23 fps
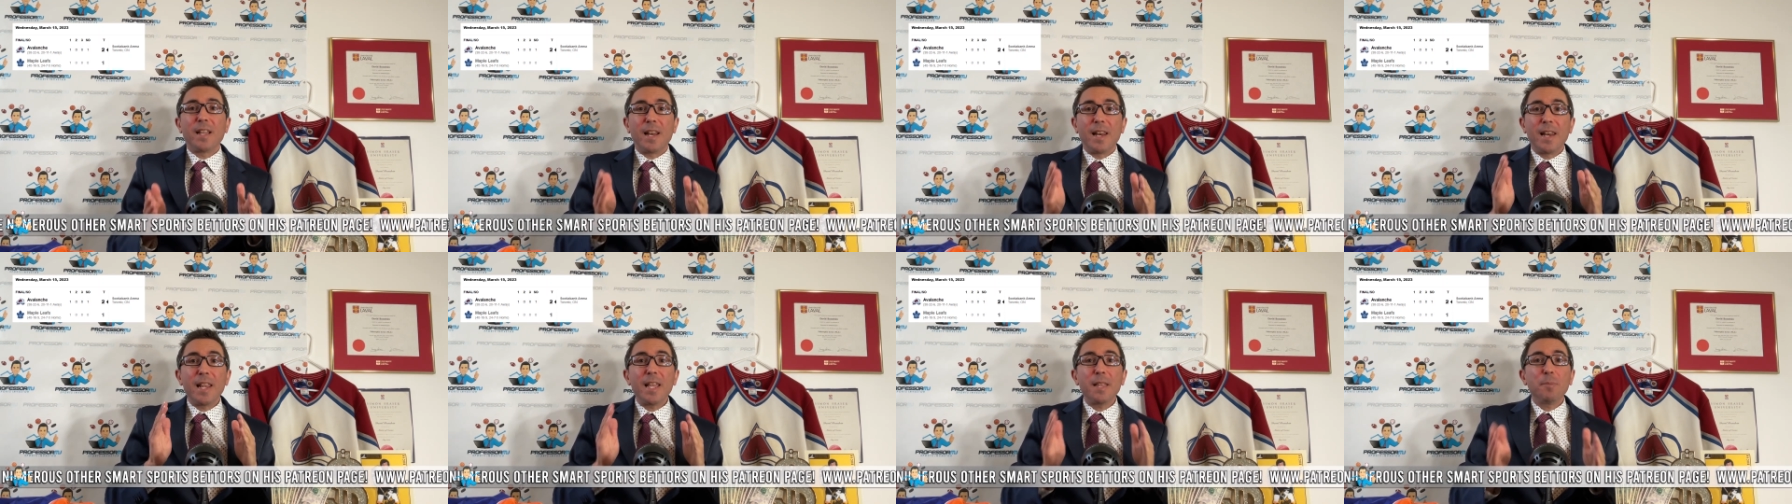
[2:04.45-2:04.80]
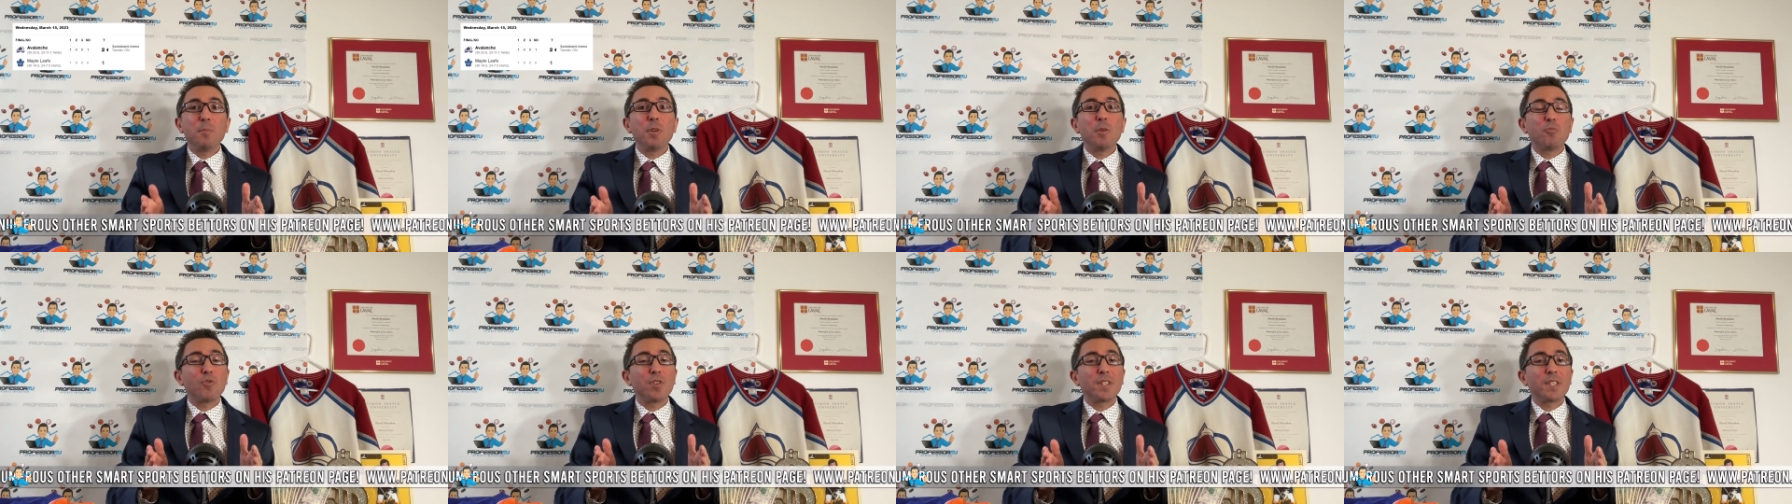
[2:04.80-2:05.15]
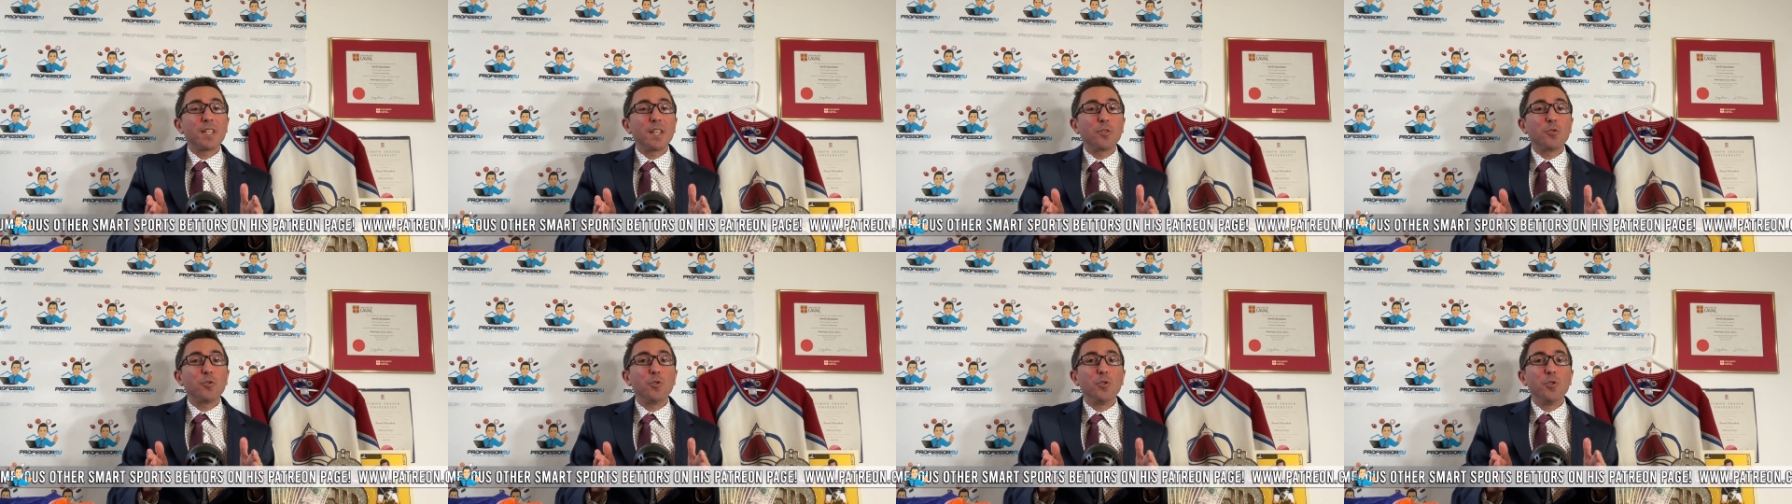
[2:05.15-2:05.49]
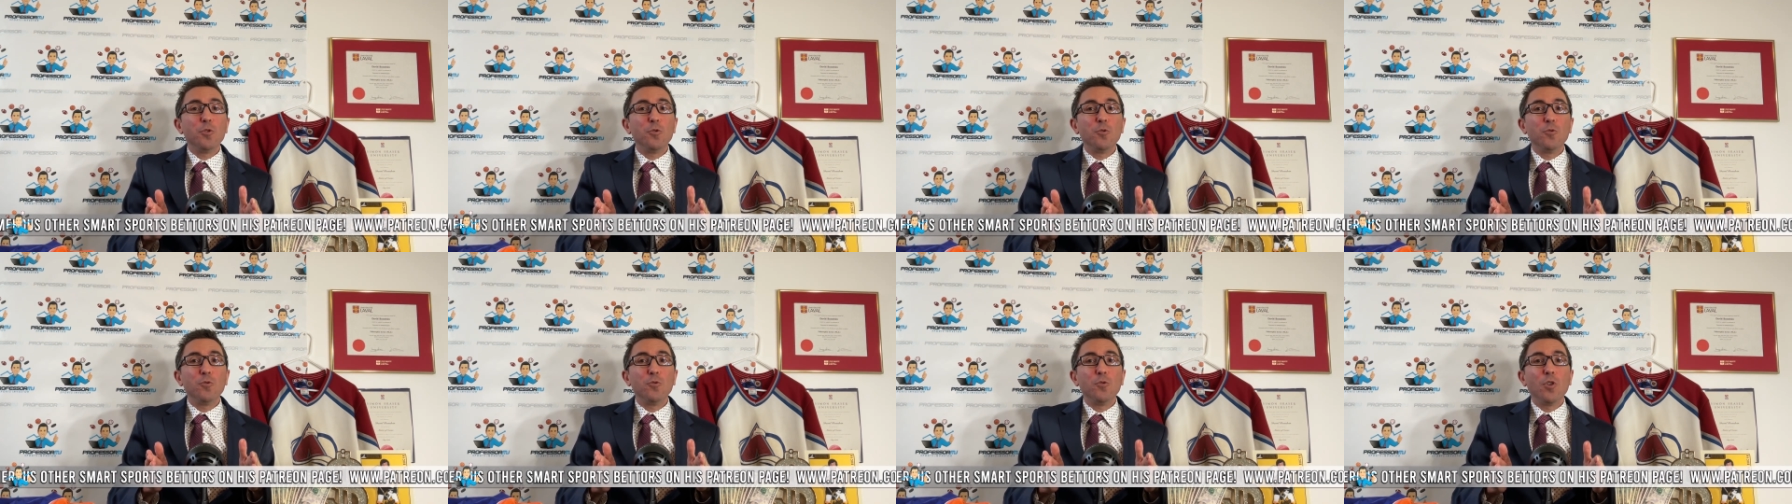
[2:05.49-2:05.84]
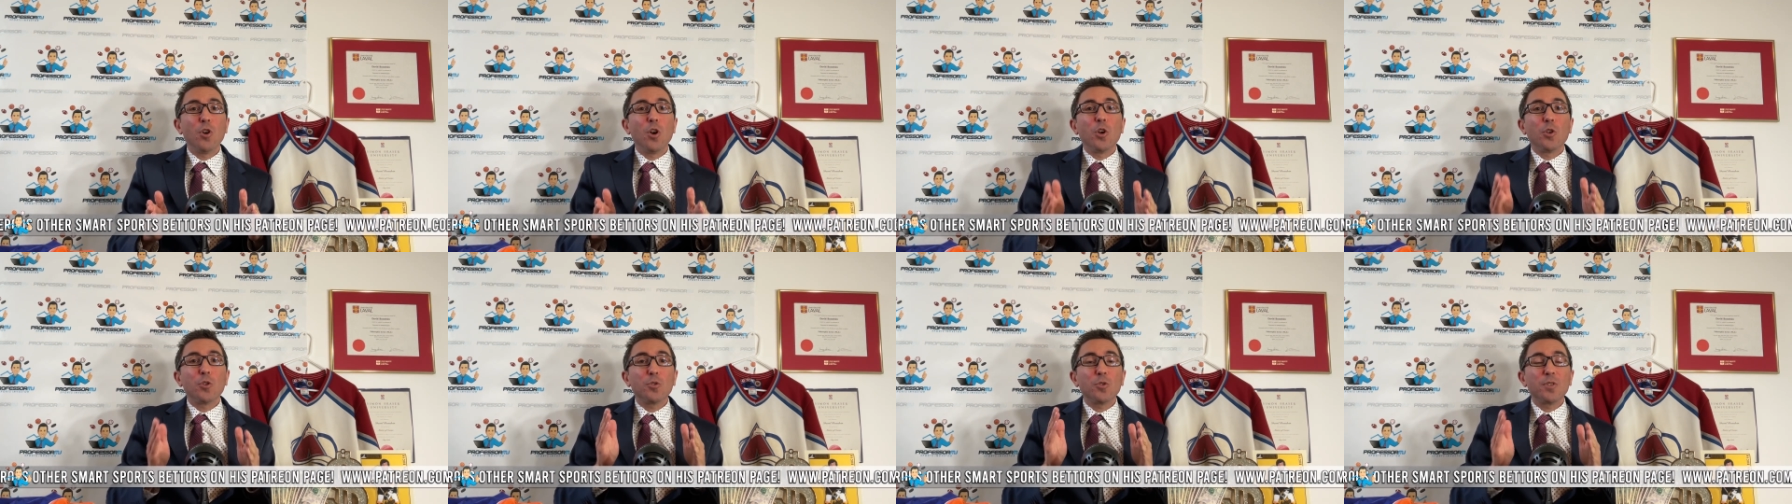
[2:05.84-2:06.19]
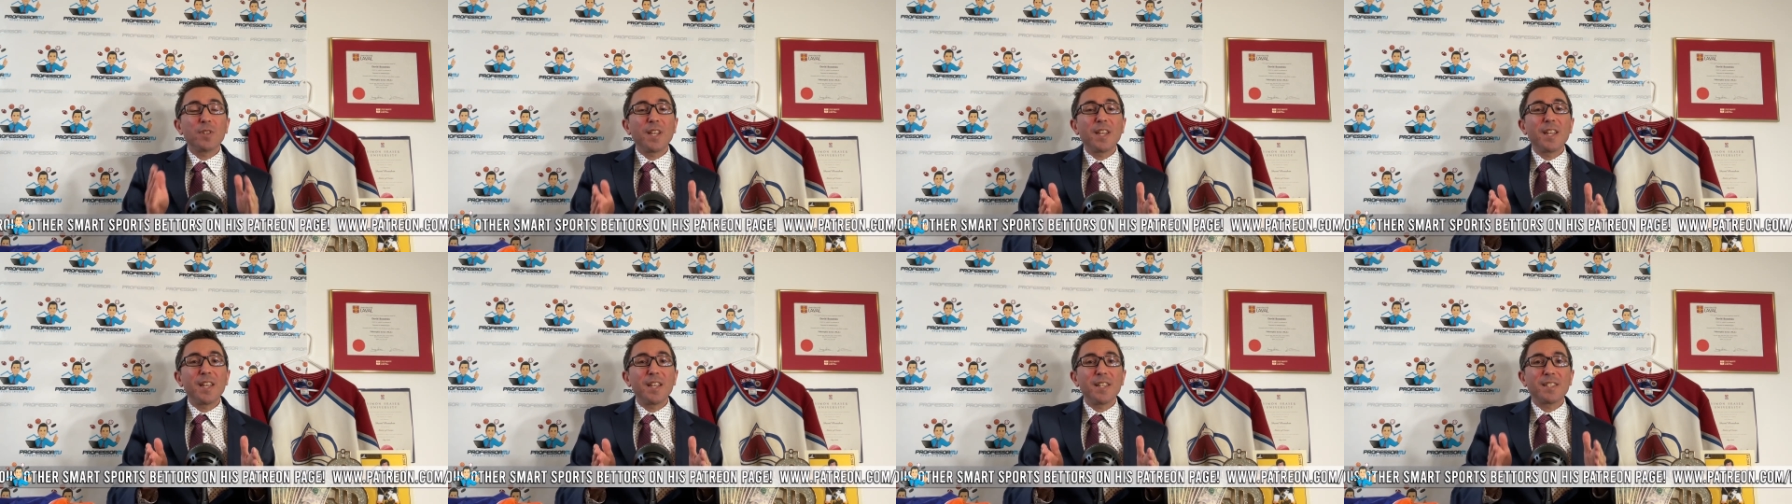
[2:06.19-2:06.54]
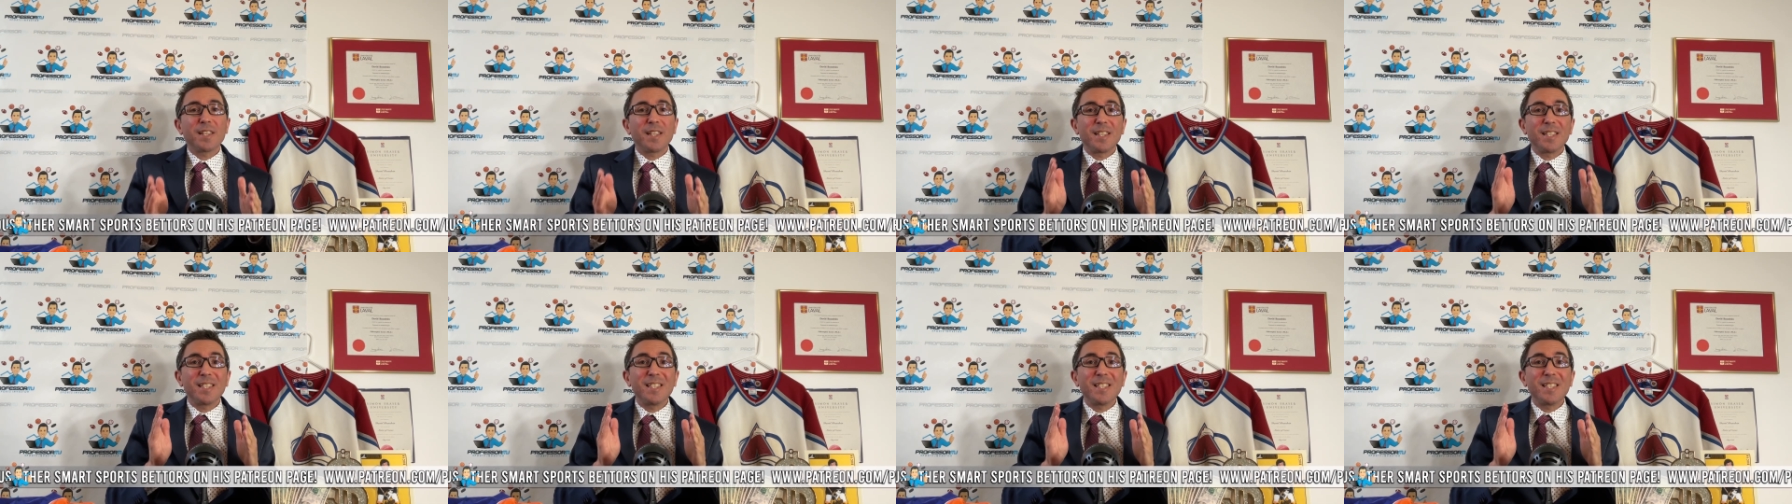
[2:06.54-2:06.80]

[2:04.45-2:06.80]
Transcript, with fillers: let me present to you today's